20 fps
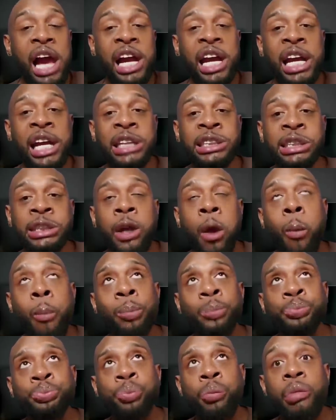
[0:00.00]
and
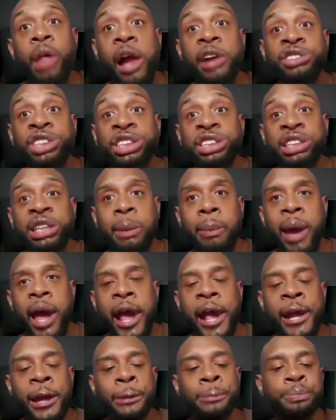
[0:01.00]
she's in the
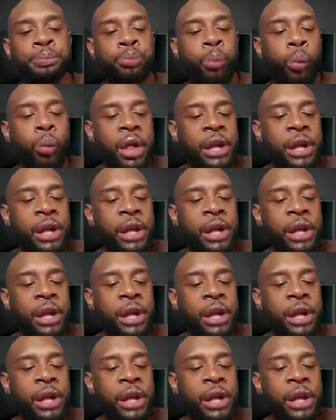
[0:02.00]
band.